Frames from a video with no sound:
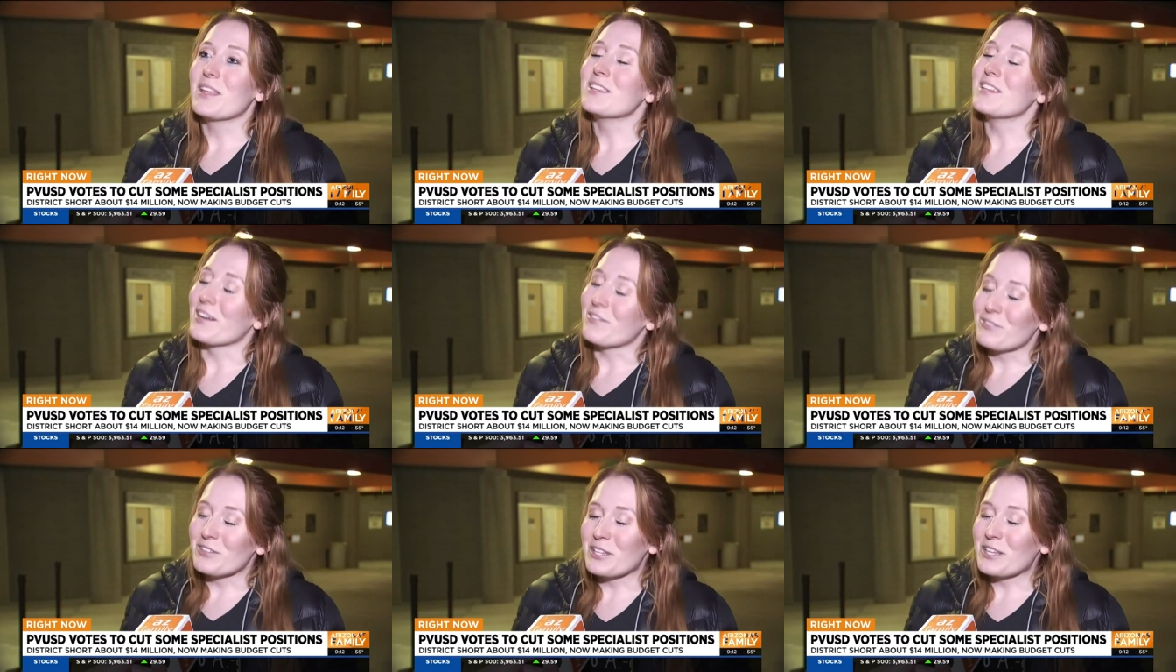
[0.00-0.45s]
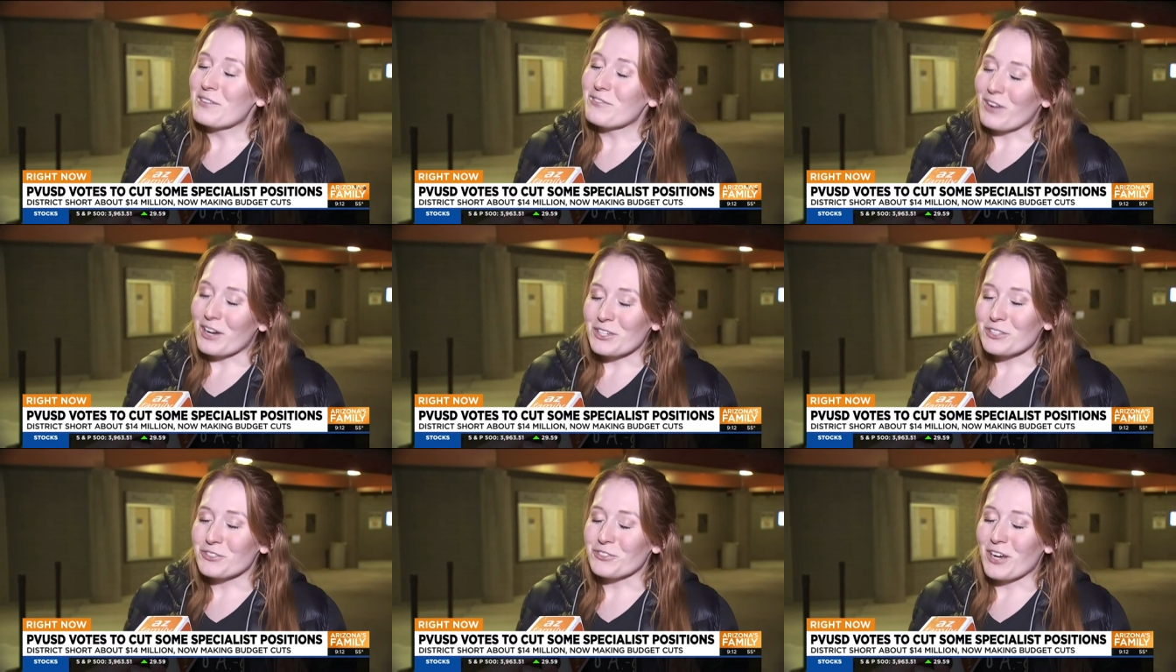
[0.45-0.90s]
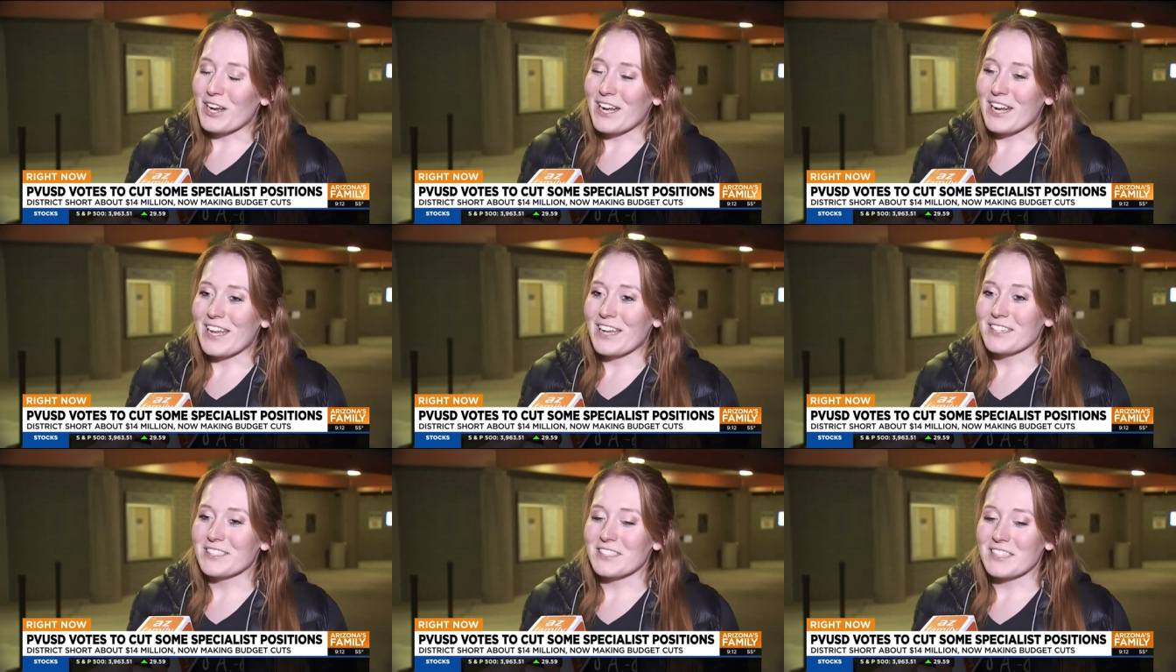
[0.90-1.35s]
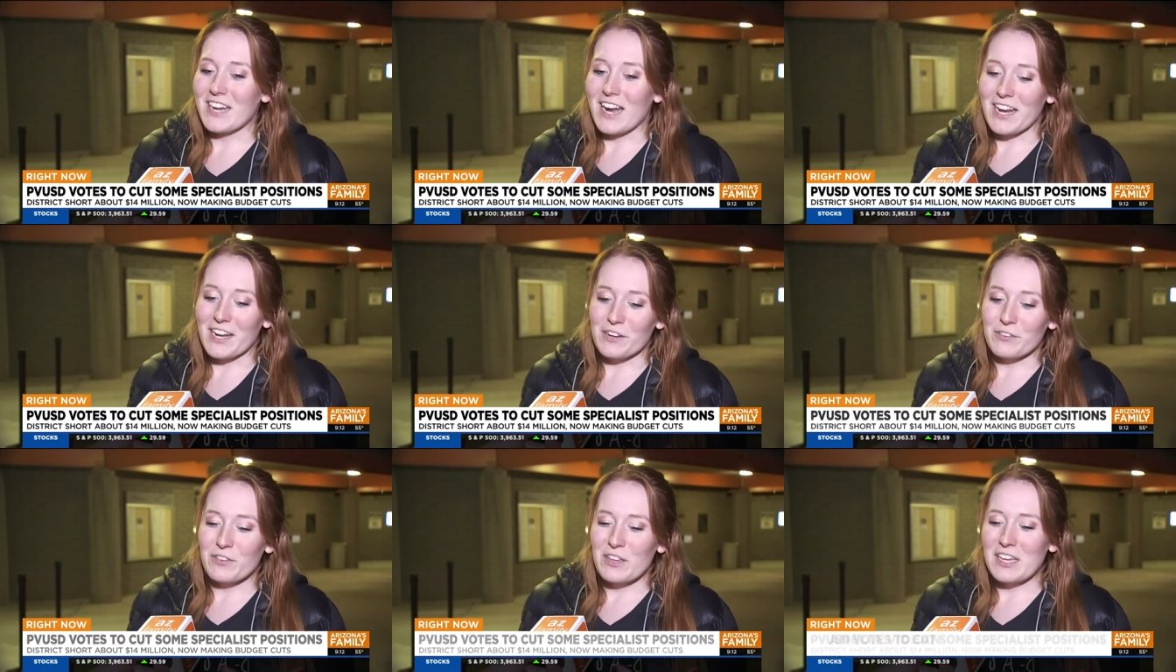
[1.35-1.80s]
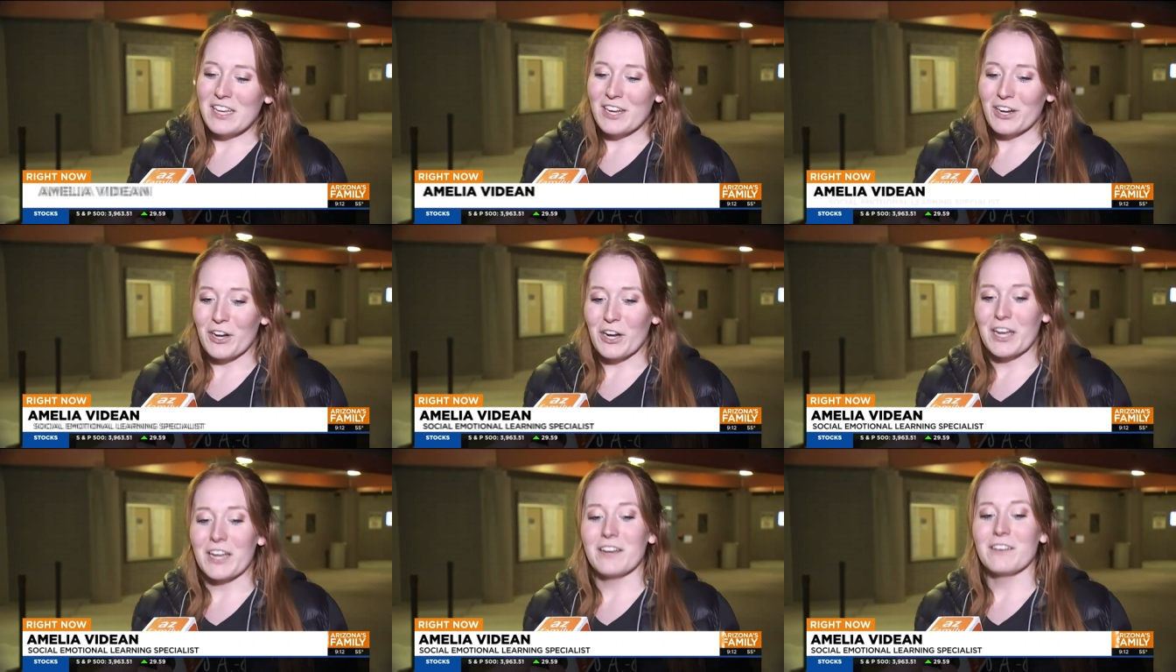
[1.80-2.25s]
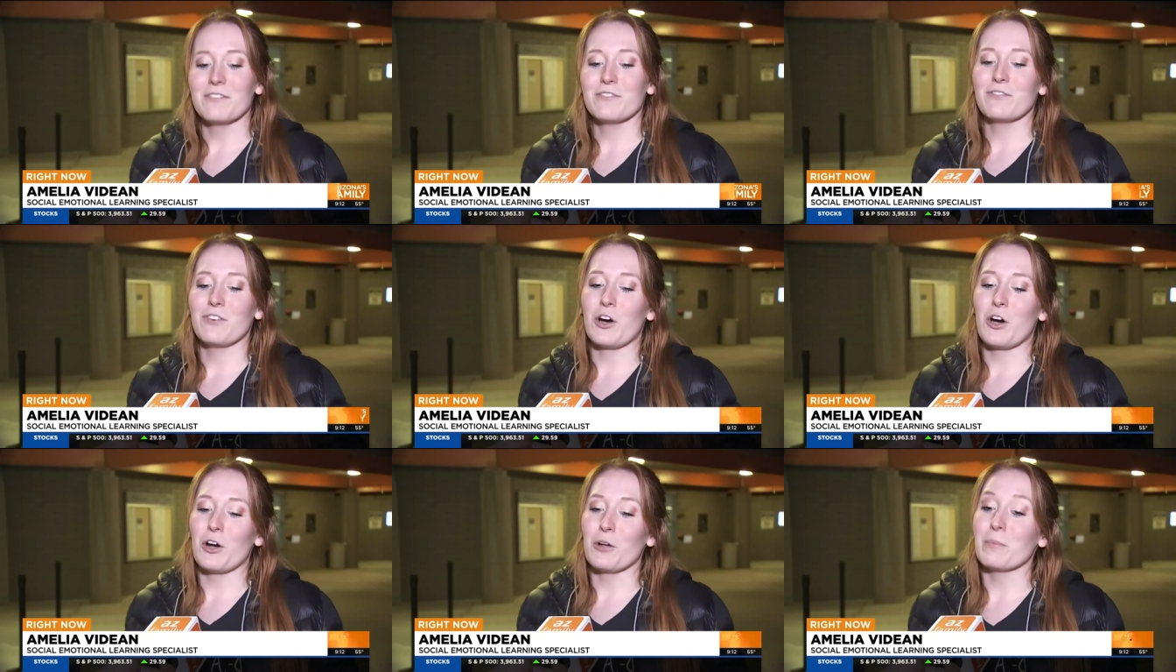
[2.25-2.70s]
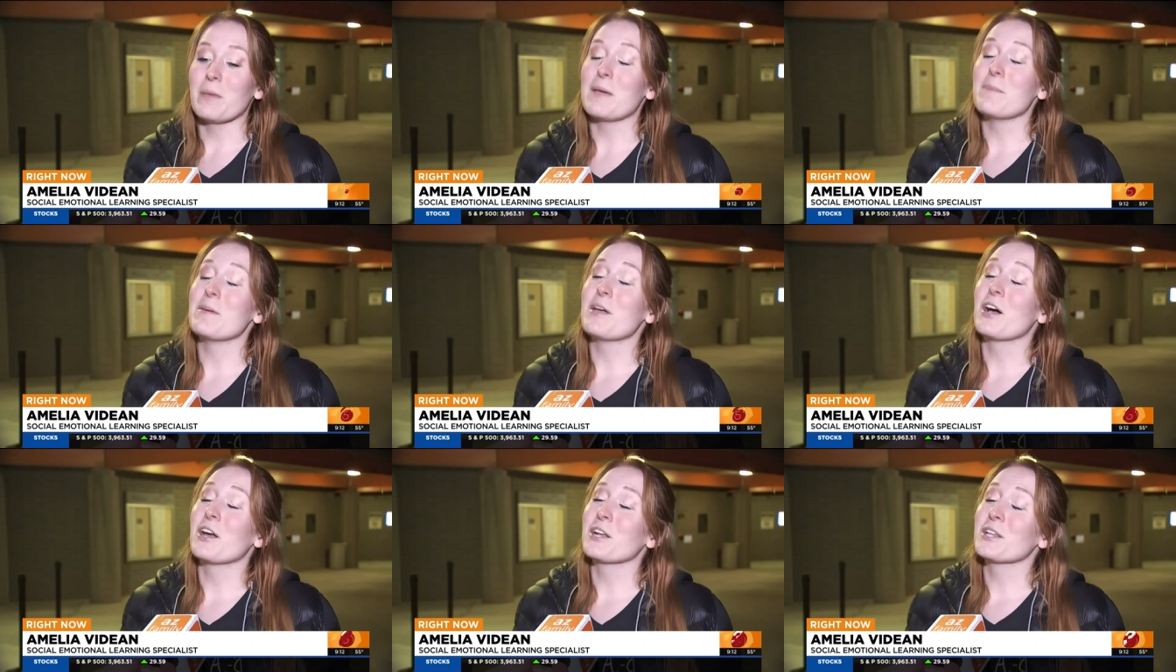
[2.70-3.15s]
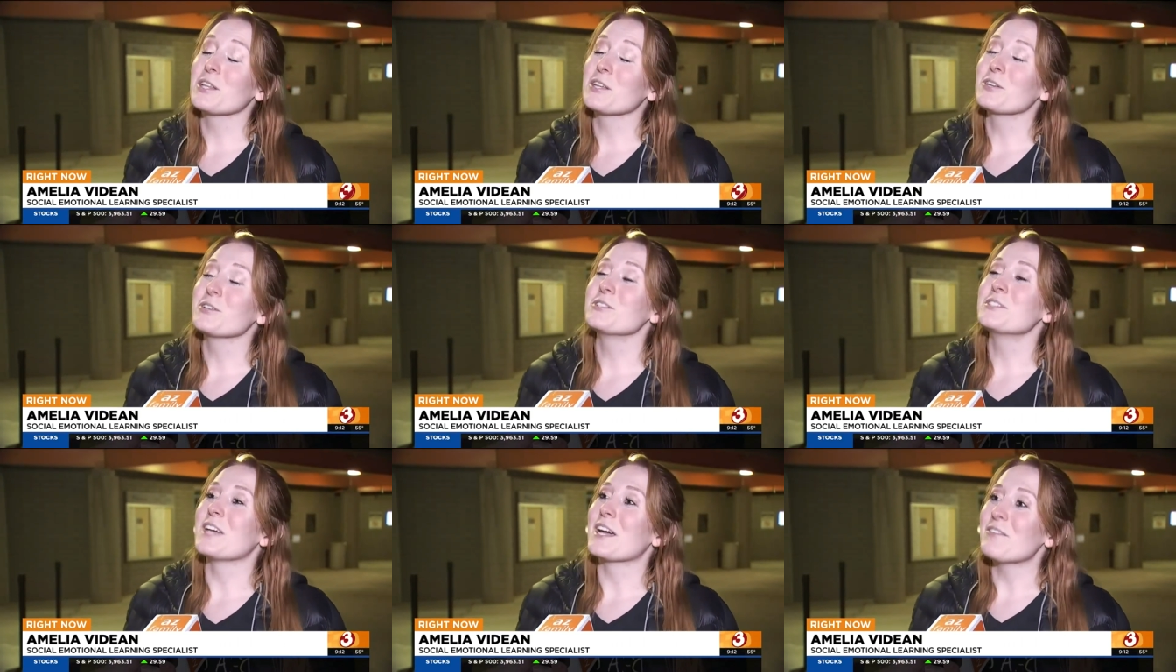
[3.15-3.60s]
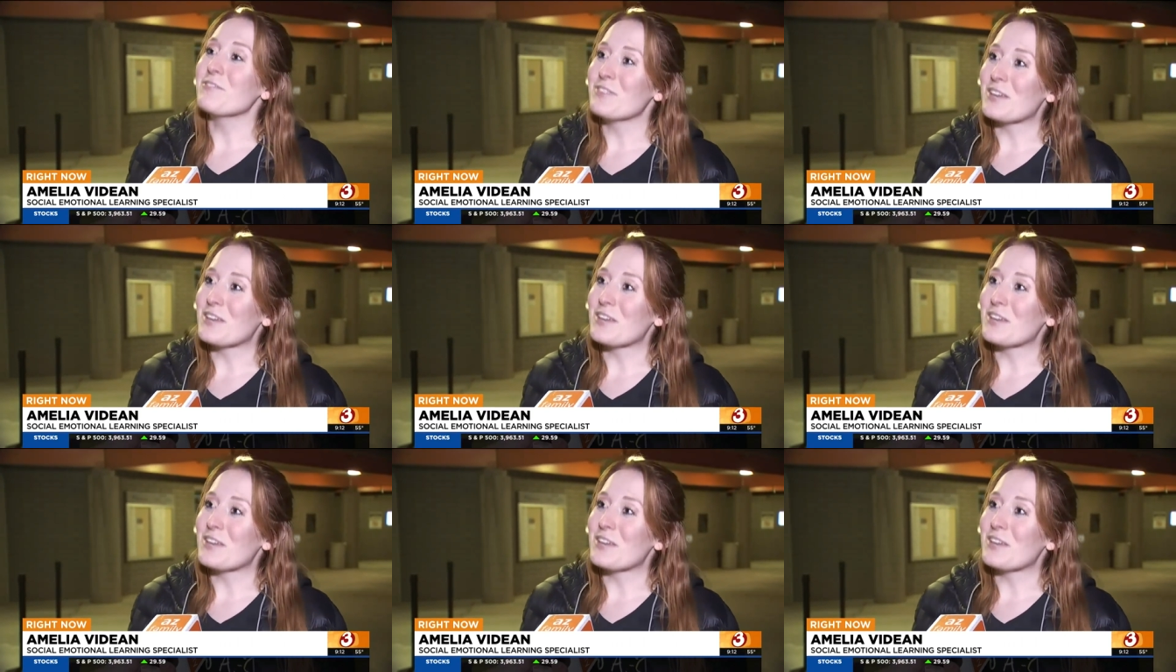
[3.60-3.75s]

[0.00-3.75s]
definitely frustrating to kind of hear it fall maybe on a little deaf